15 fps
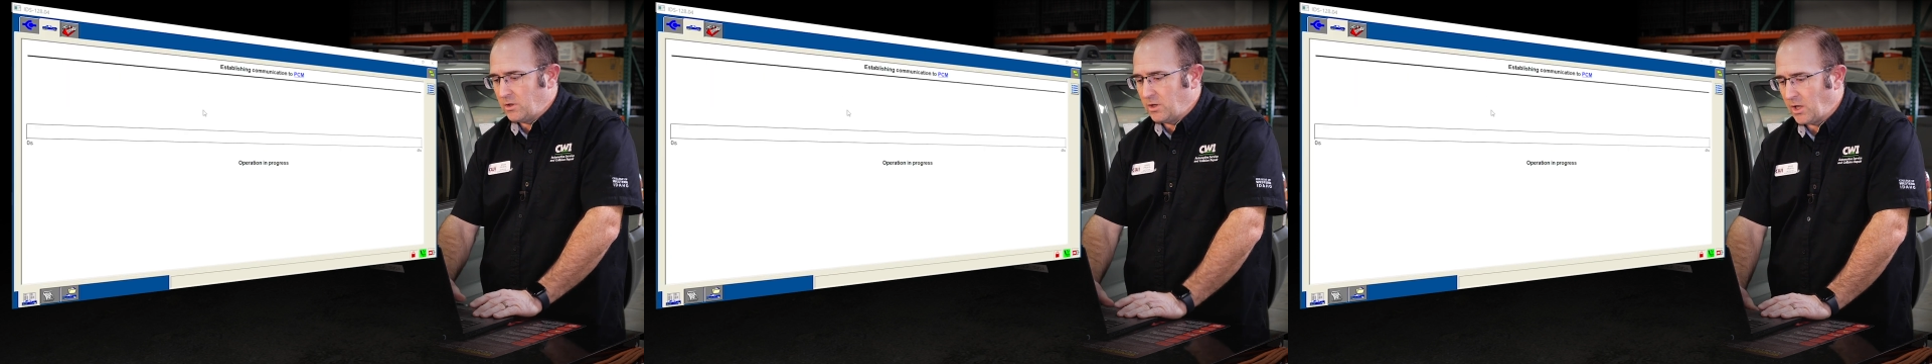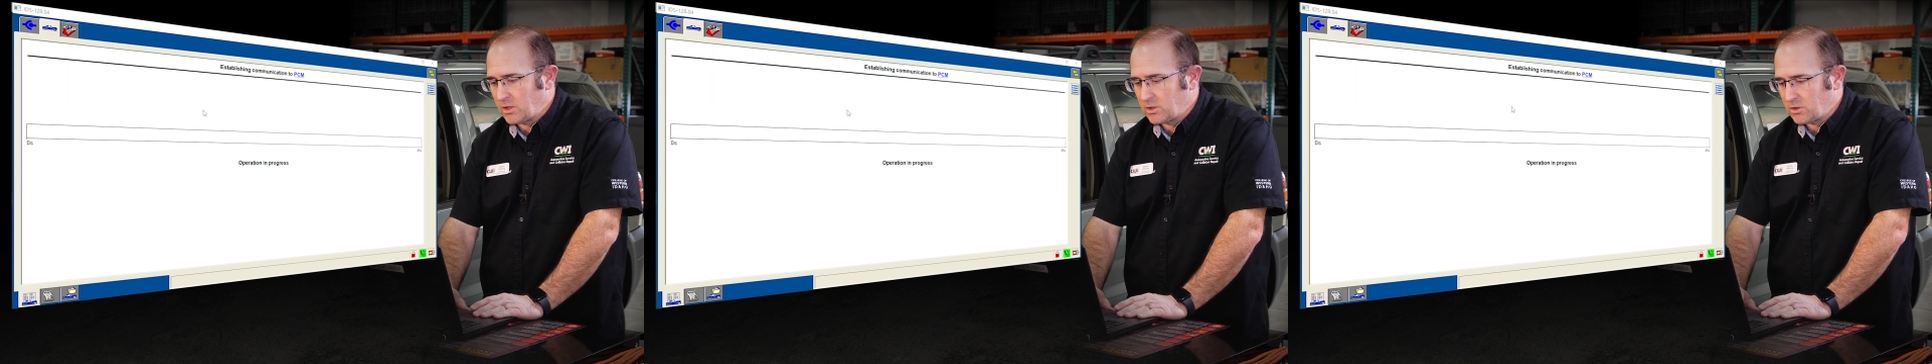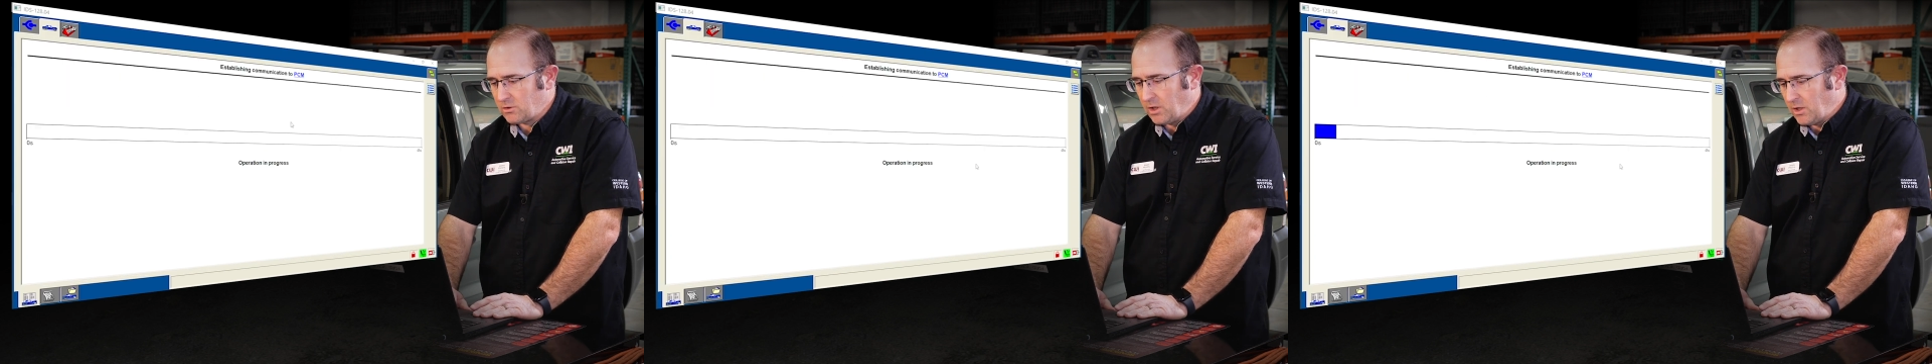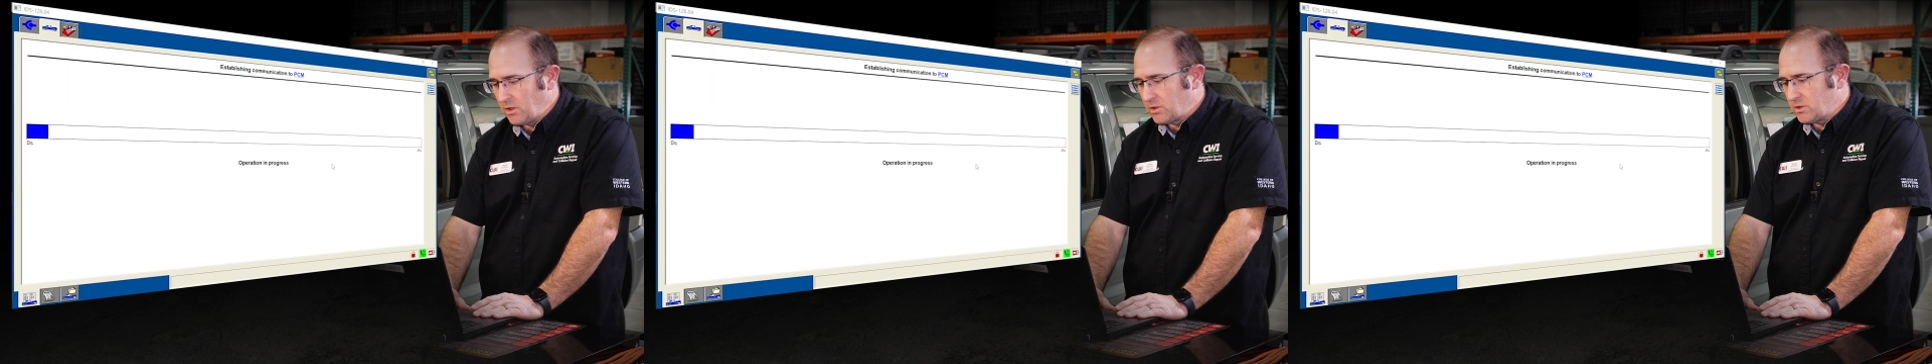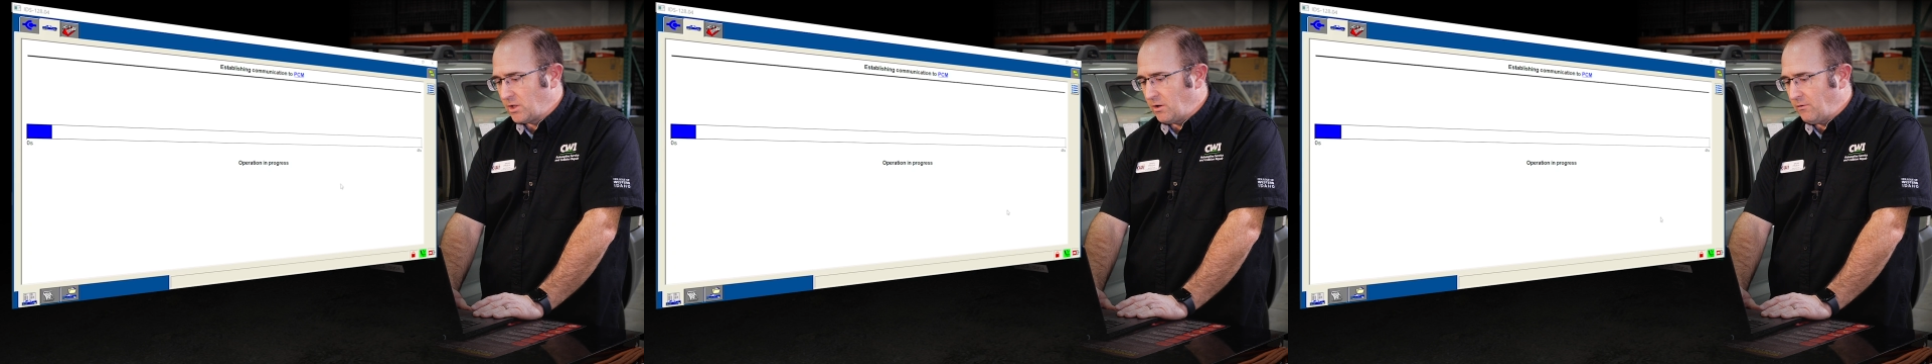the next screen
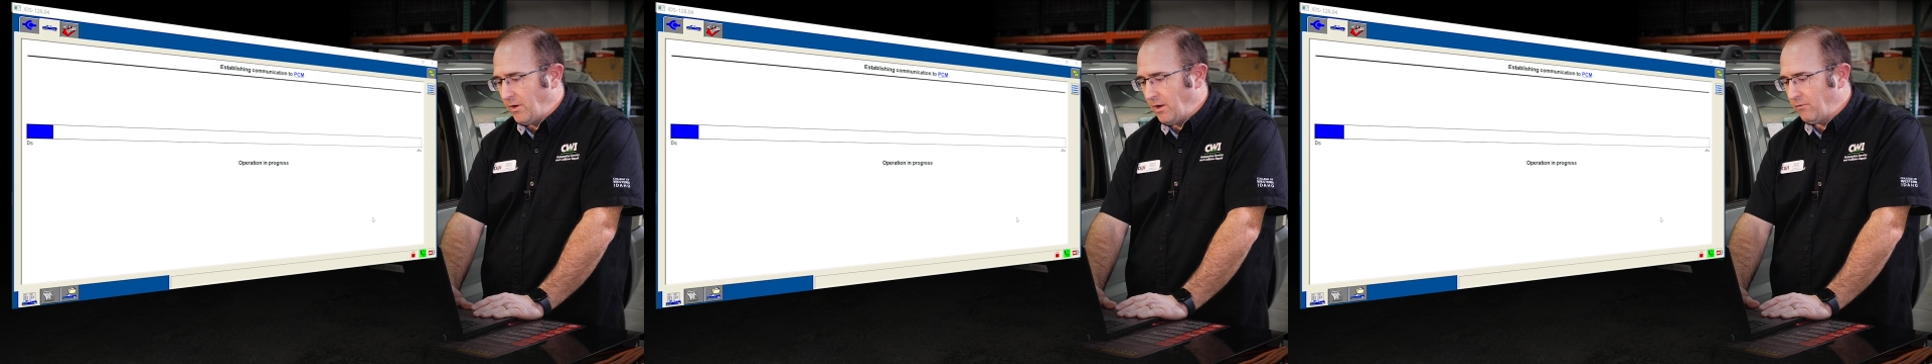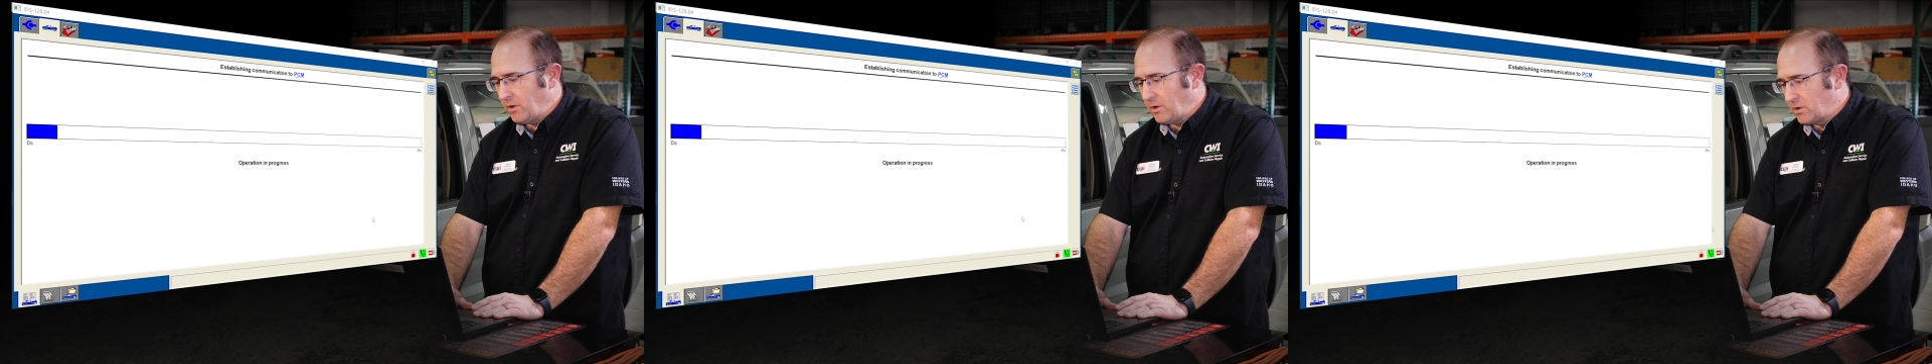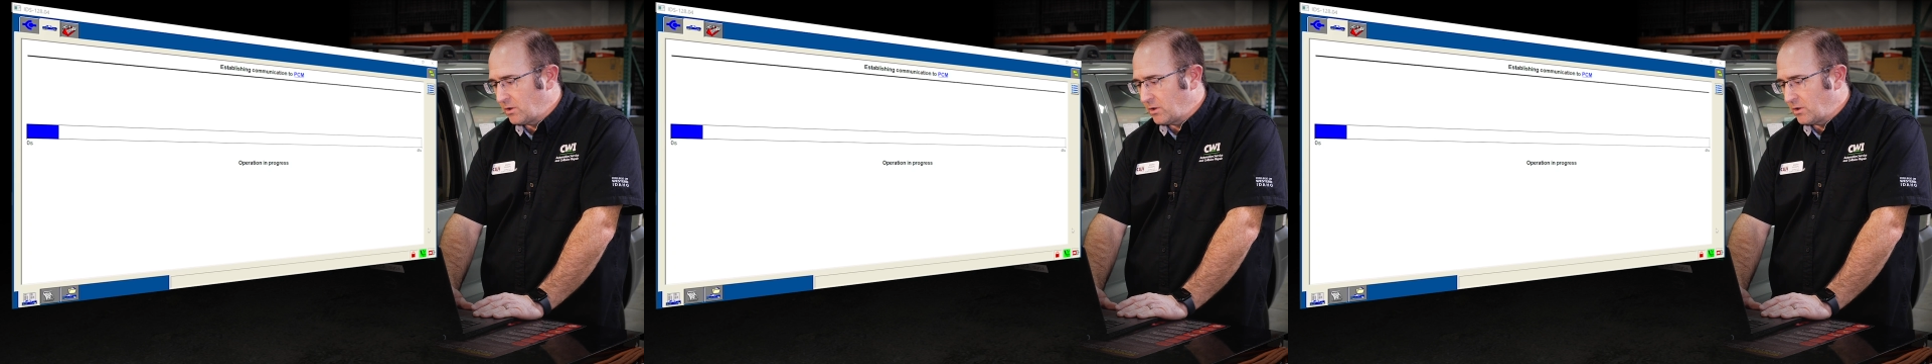instead of having